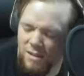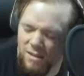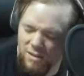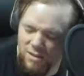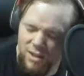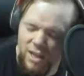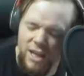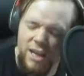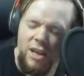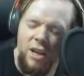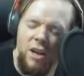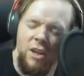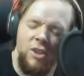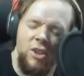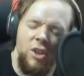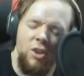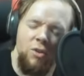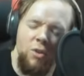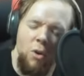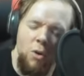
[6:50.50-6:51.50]
Lay Guns
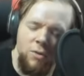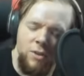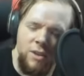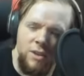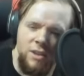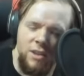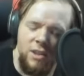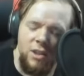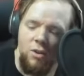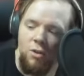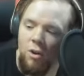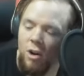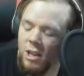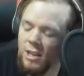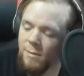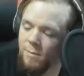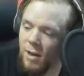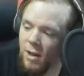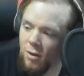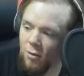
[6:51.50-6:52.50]
and Roses across
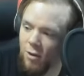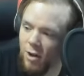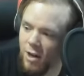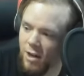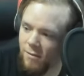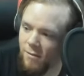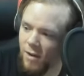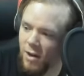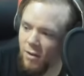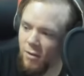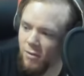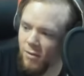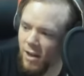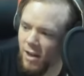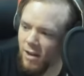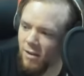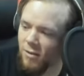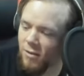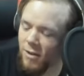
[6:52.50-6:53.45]
my grave. I heard that.